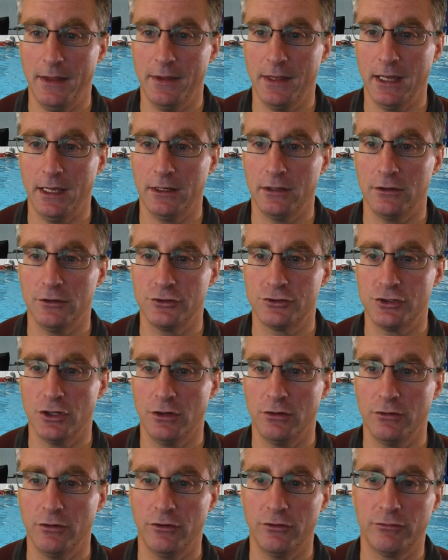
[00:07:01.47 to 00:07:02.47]
the angle of the
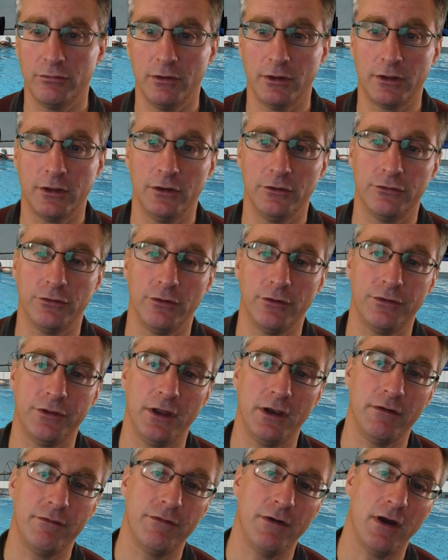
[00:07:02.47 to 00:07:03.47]
shoulders, we're looking at sort of
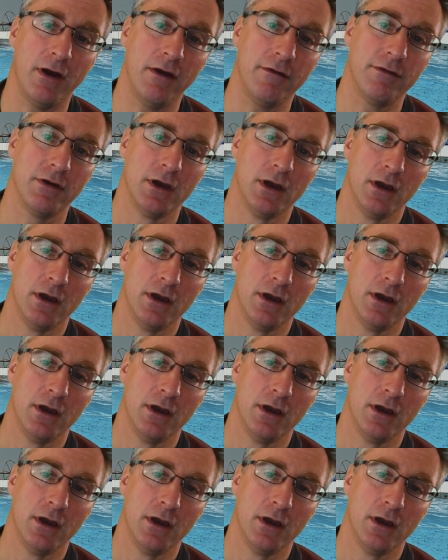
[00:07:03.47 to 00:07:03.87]
35,